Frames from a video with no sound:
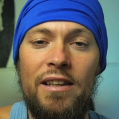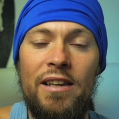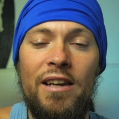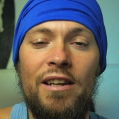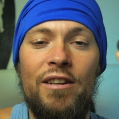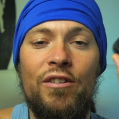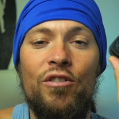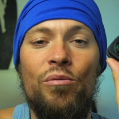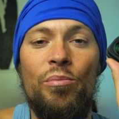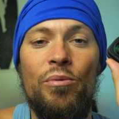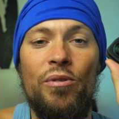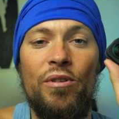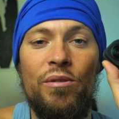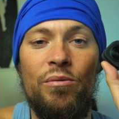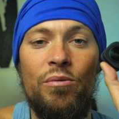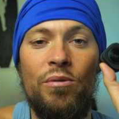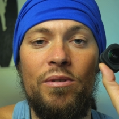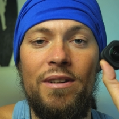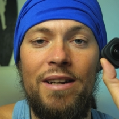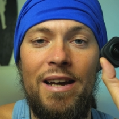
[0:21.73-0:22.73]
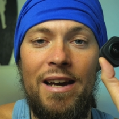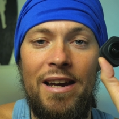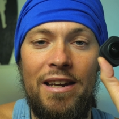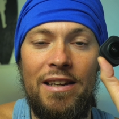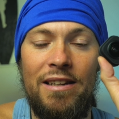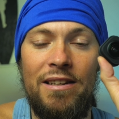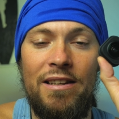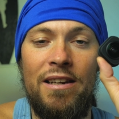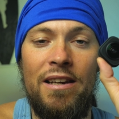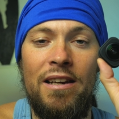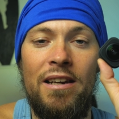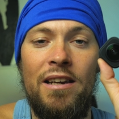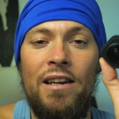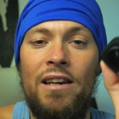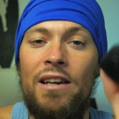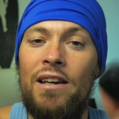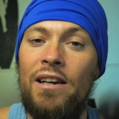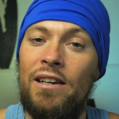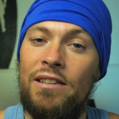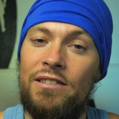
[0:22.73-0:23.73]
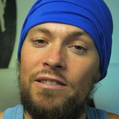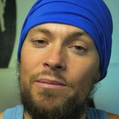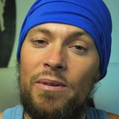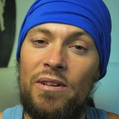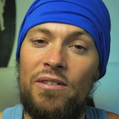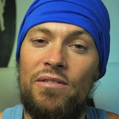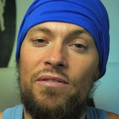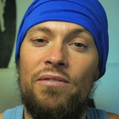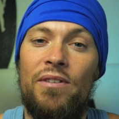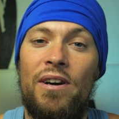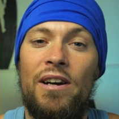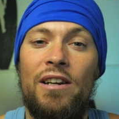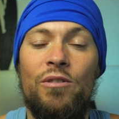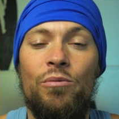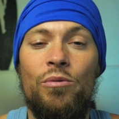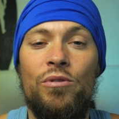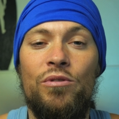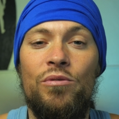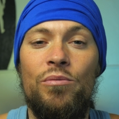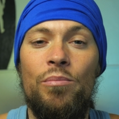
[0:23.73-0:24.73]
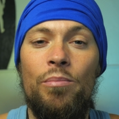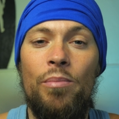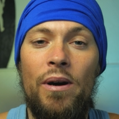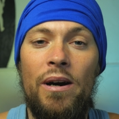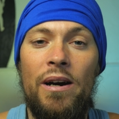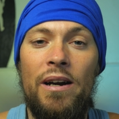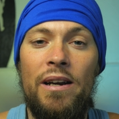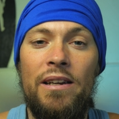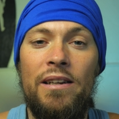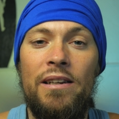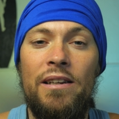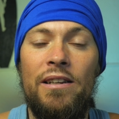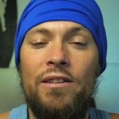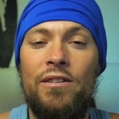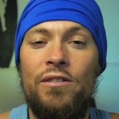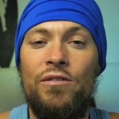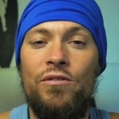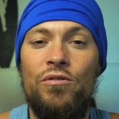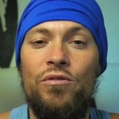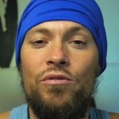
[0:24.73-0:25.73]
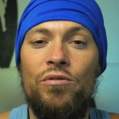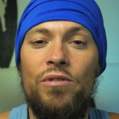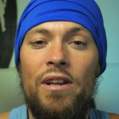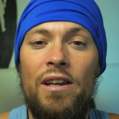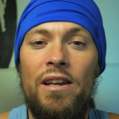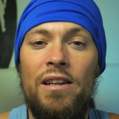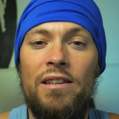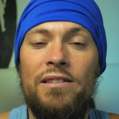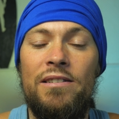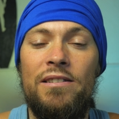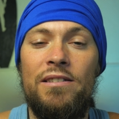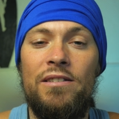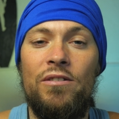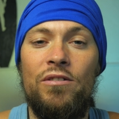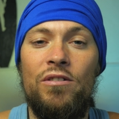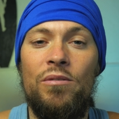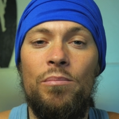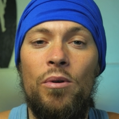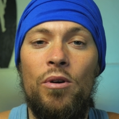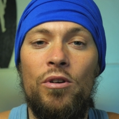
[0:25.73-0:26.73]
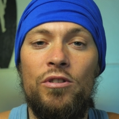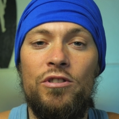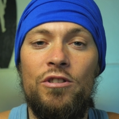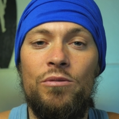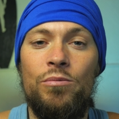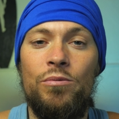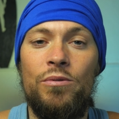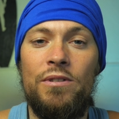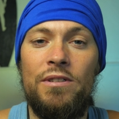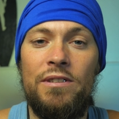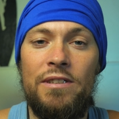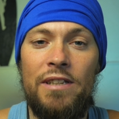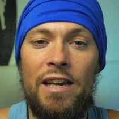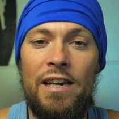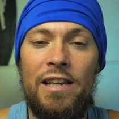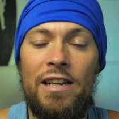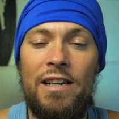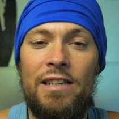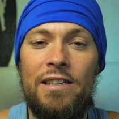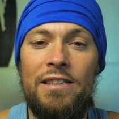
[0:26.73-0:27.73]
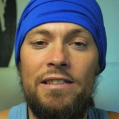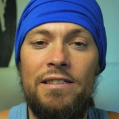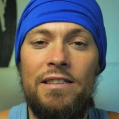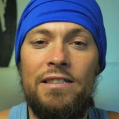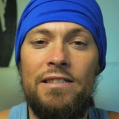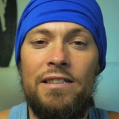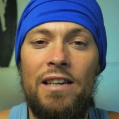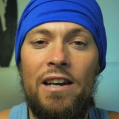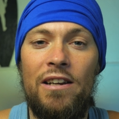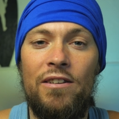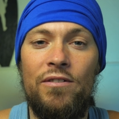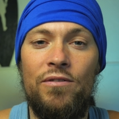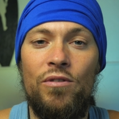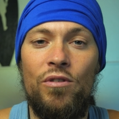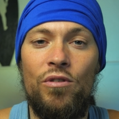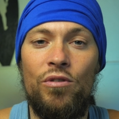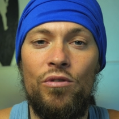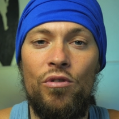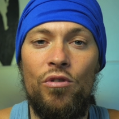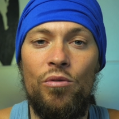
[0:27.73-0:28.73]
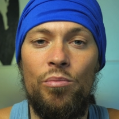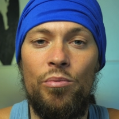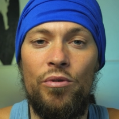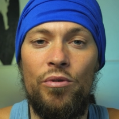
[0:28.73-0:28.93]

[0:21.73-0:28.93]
and GoPro Hero 9. As a matter of fact, when you buy the new lens on the box, it will say that it's designed for GoPro